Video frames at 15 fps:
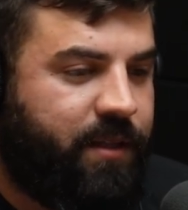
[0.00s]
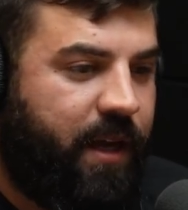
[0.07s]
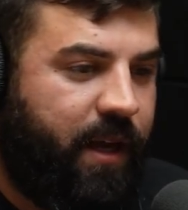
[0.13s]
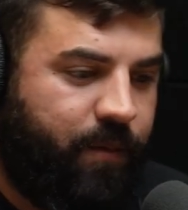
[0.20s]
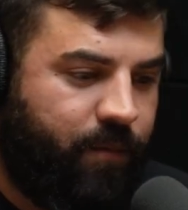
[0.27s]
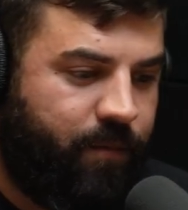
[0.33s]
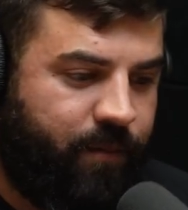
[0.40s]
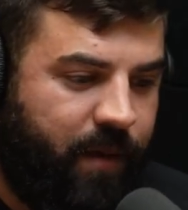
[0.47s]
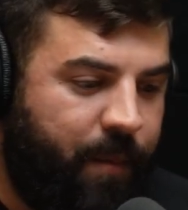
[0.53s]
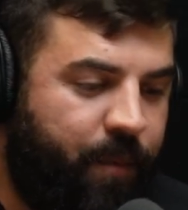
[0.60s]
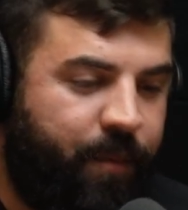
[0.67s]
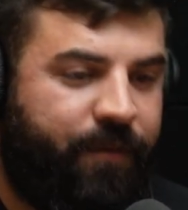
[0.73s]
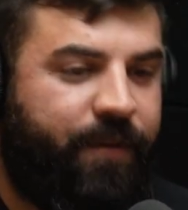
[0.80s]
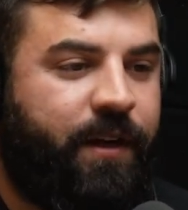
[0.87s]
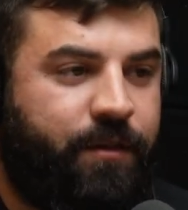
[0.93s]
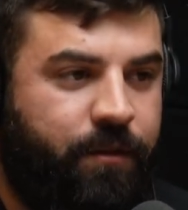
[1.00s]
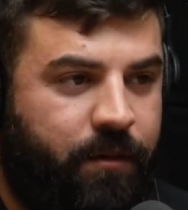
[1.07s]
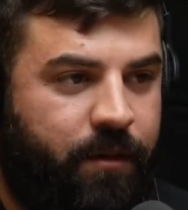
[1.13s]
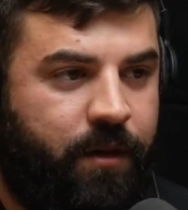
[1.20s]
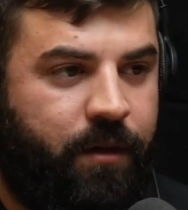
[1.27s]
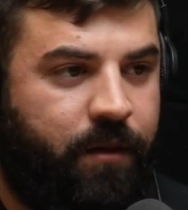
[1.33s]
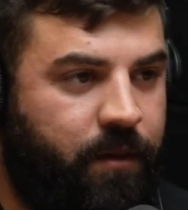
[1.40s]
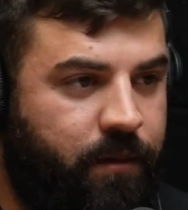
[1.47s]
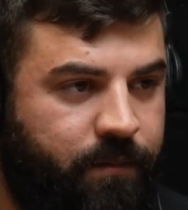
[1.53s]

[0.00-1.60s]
Is like, I'm a professional learner.